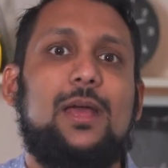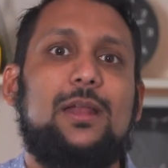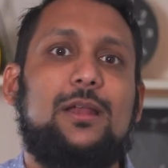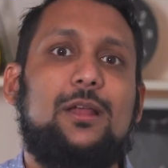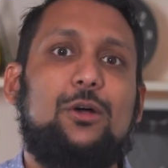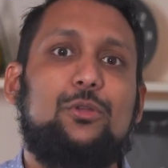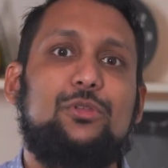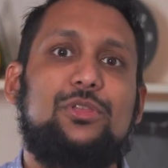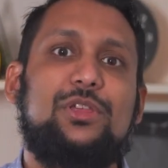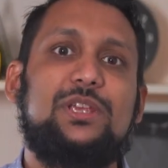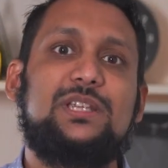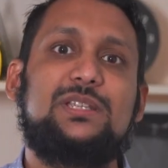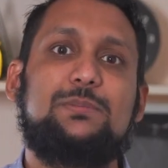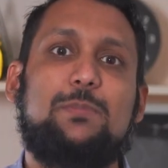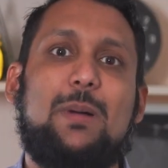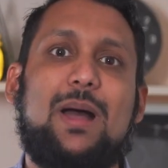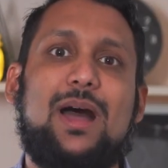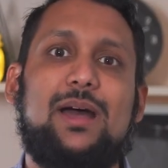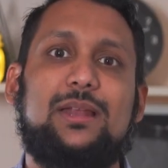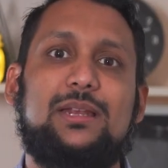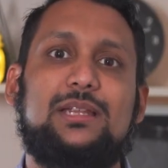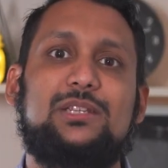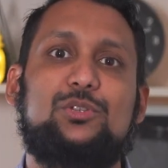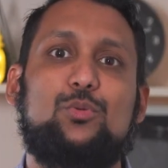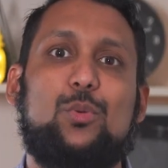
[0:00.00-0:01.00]
Now this
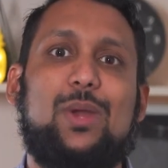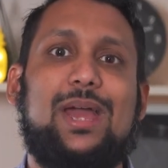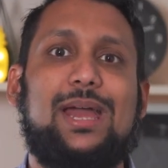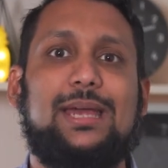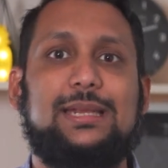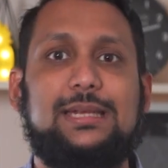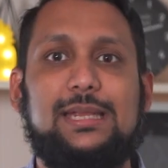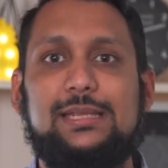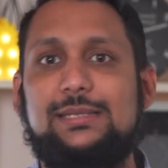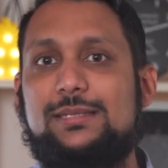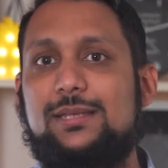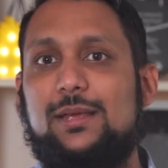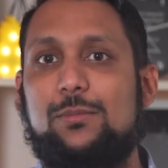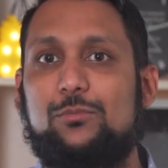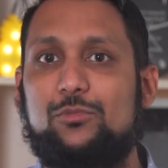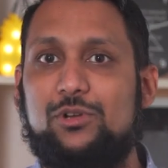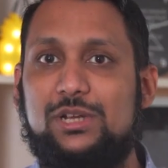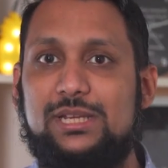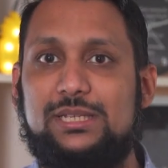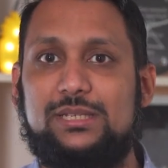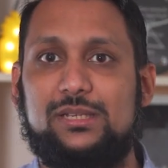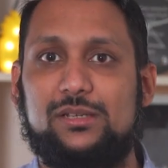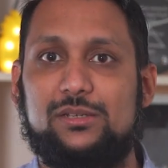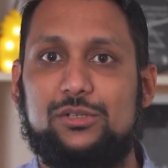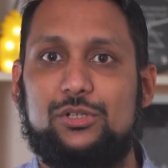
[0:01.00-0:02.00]
part is where I did some
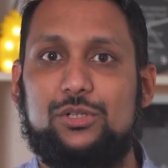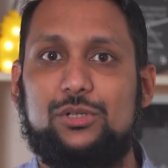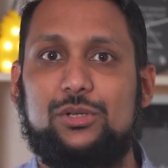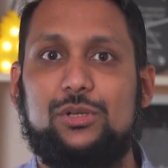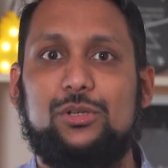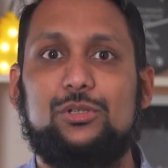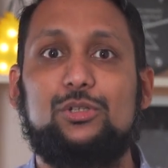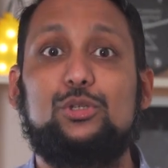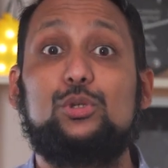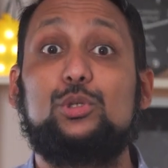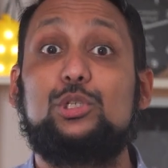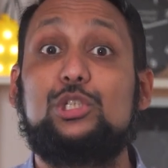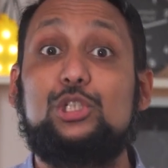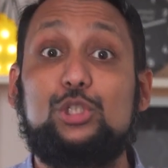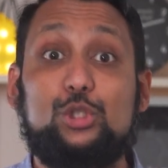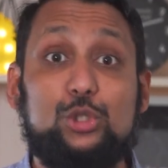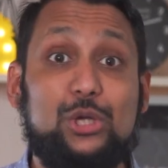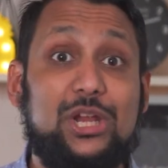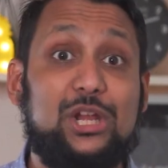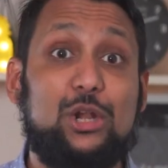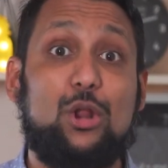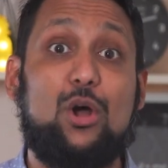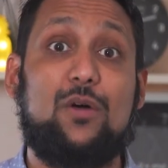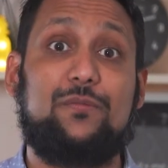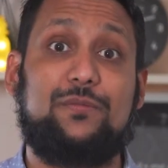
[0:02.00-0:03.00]
research. So
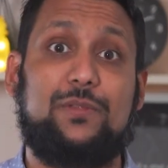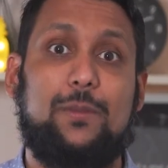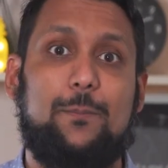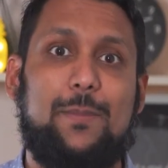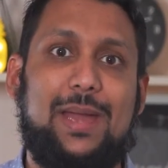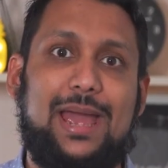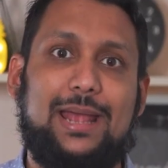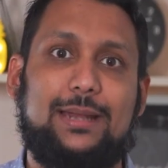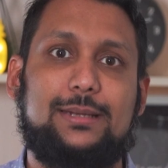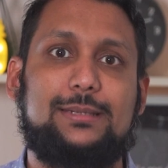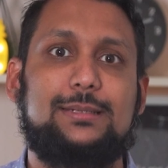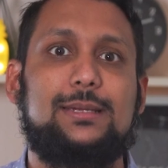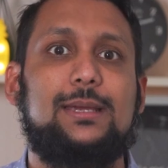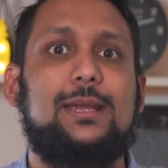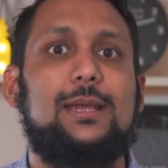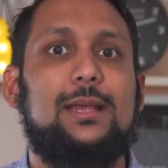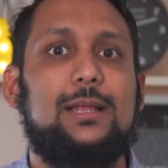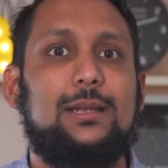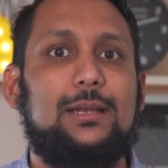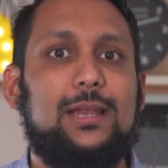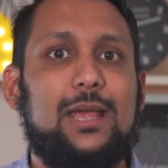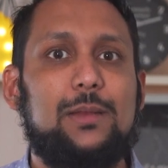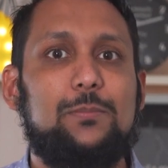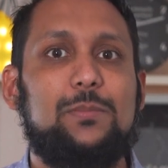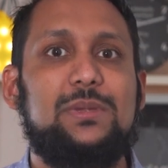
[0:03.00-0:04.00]
straight off the bat,
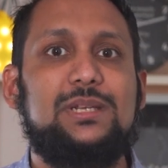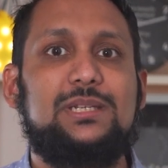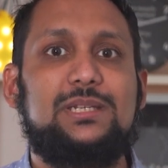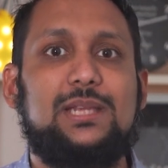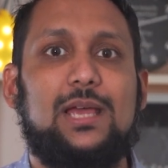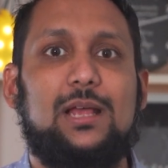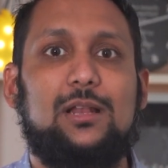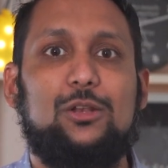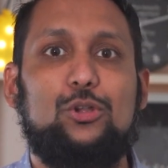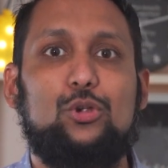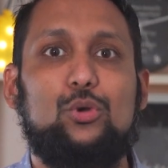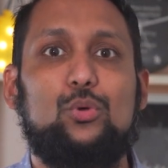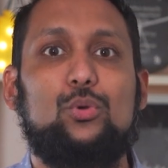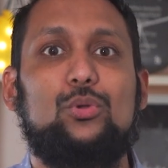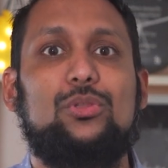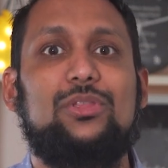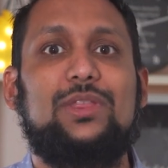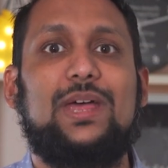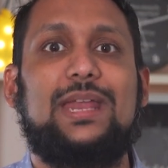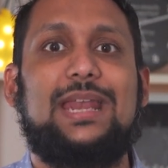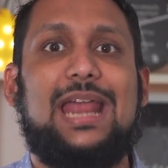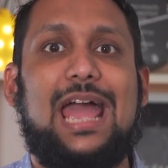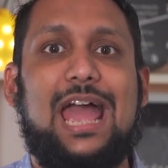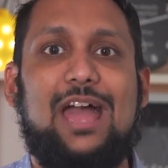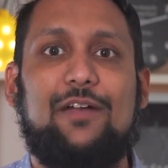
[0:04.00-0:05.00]
let me tell you
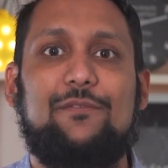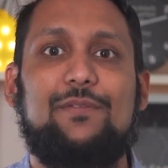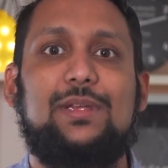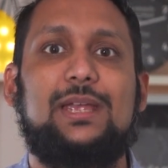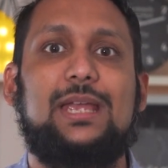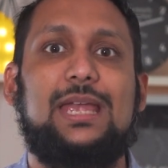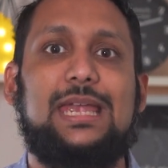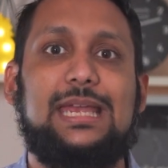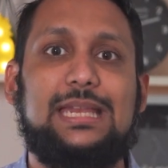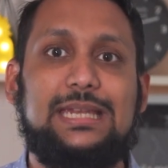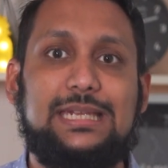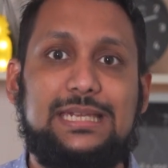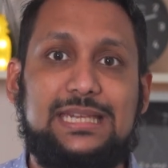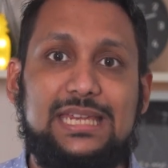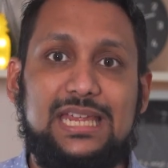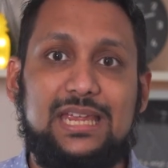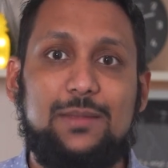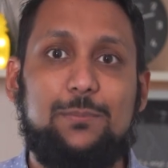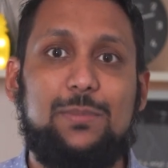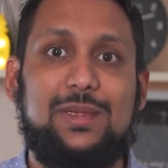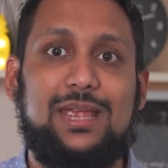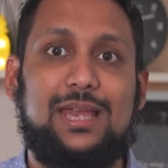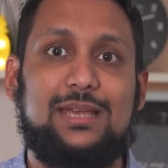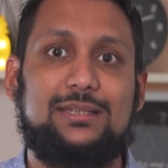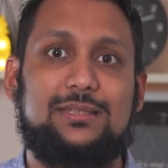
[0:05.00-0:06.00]
that having a
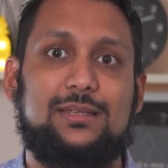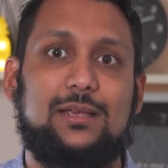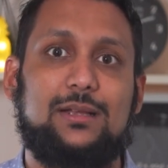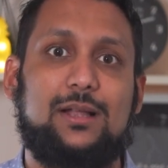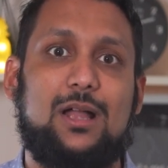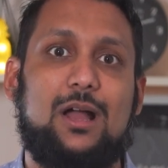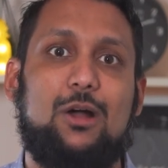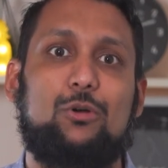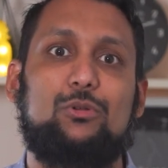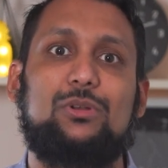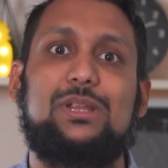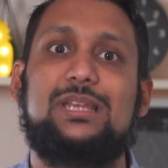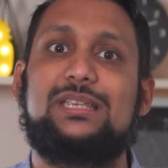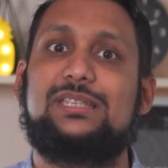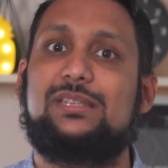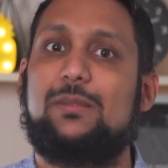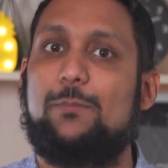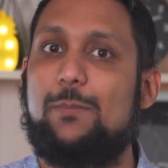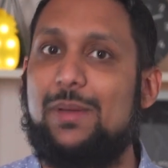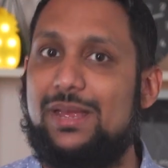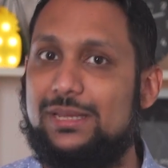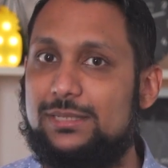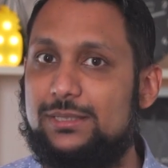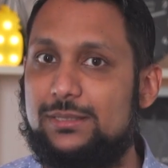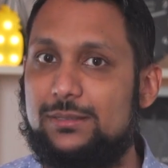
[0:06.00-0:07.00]
DBS account is the
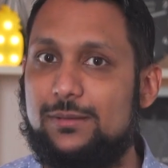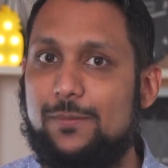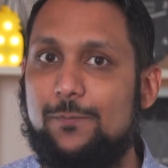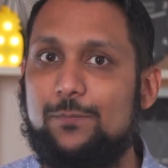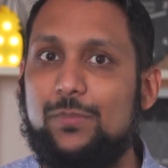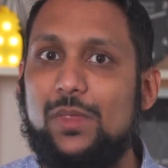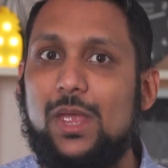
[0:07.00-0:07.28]
best.